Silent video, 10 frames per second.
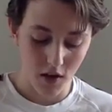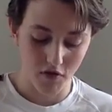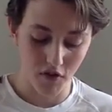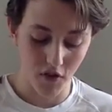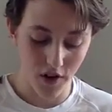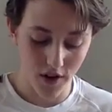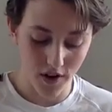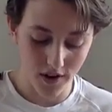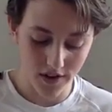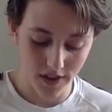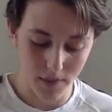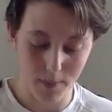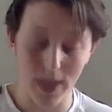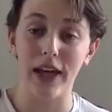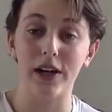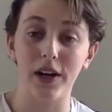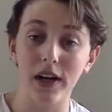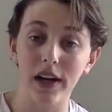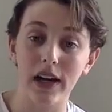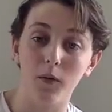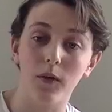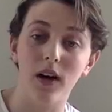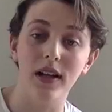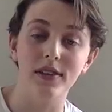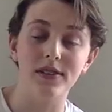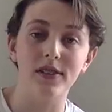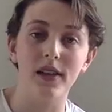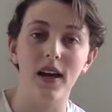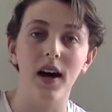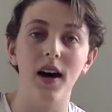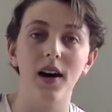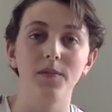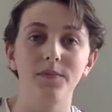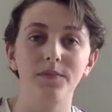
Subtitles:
For The Baker, it was, oh